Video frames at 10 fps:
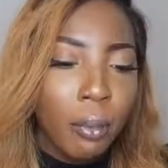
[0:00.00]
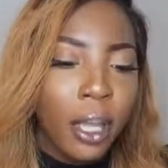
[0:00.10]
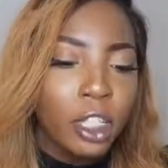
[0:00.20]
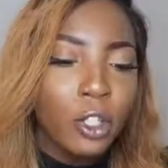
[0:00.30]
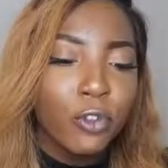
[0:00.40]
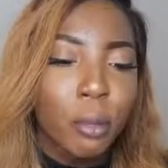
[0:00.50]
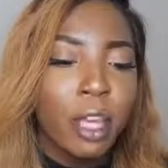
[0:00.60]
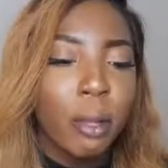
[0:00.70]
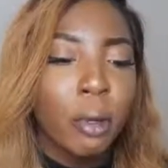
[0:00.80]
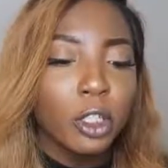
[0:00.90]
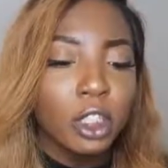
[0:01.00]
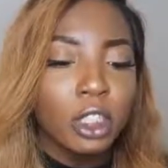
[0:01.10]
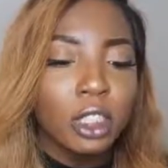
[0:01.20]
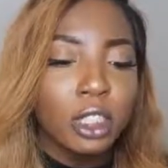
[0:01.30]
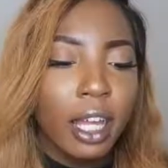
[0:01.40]
pays you for making
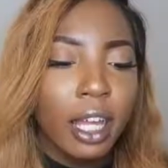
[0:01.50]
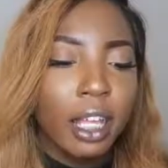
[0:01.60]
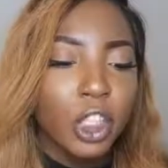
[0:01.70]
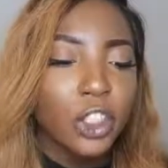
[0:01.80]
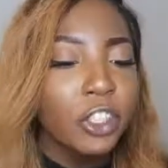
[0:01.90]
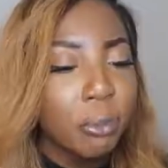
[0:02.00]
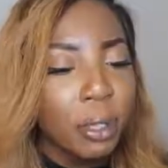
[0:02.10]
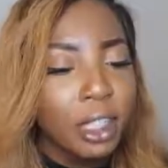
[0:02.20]
purchases at certain